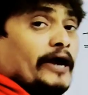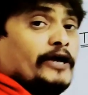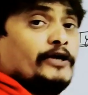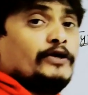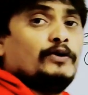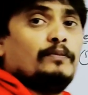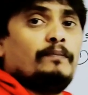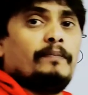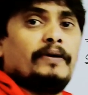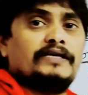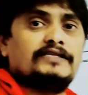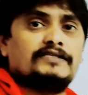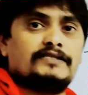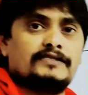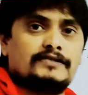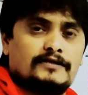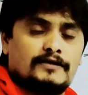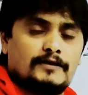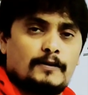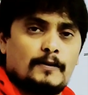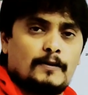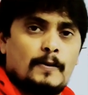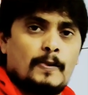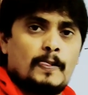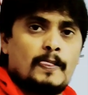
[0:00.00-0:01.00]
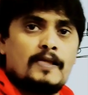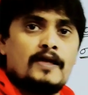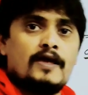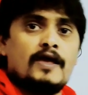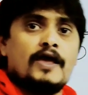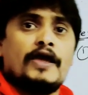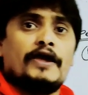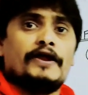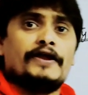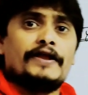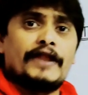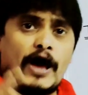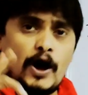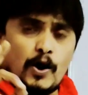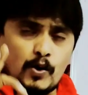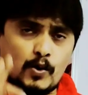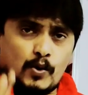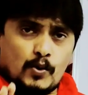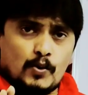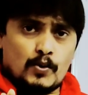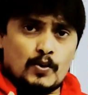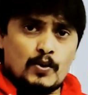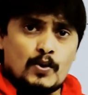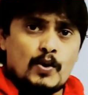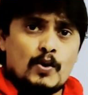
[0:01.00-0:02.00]
to pi star.
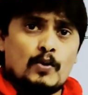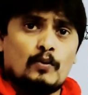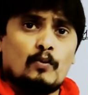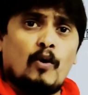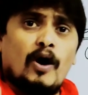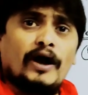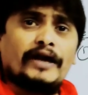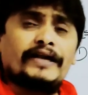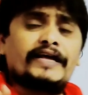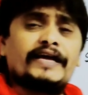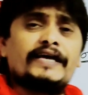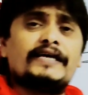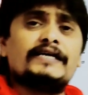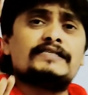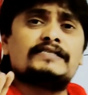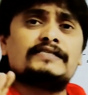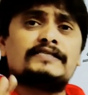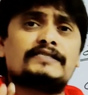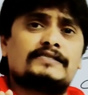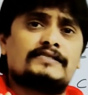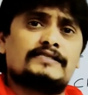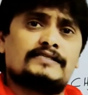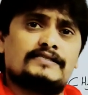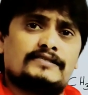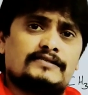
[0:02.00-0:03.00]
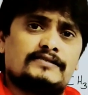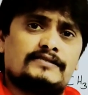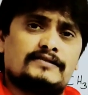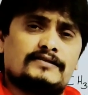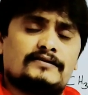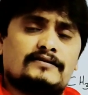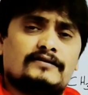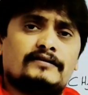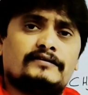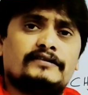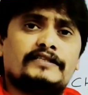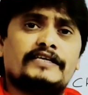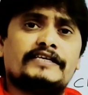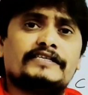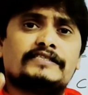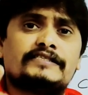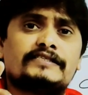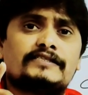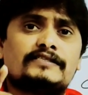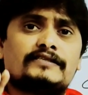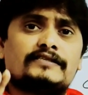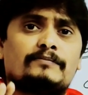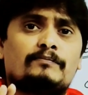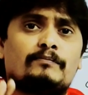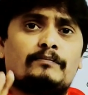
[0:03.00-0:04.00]
Now, what is
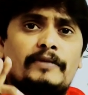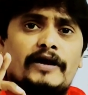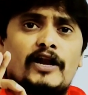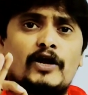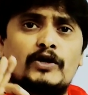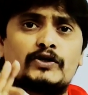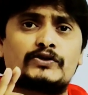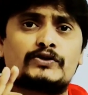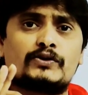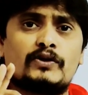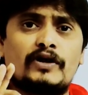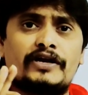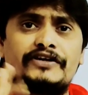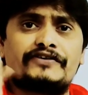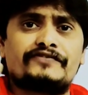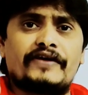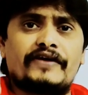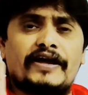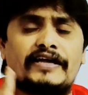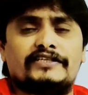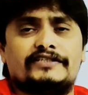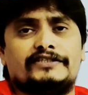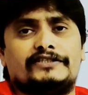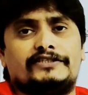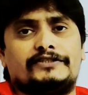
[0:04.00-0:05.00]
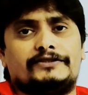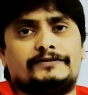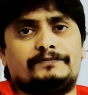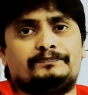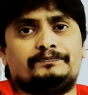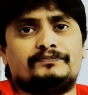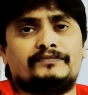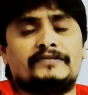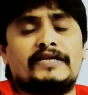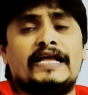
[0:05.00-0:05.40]
this electronic transition?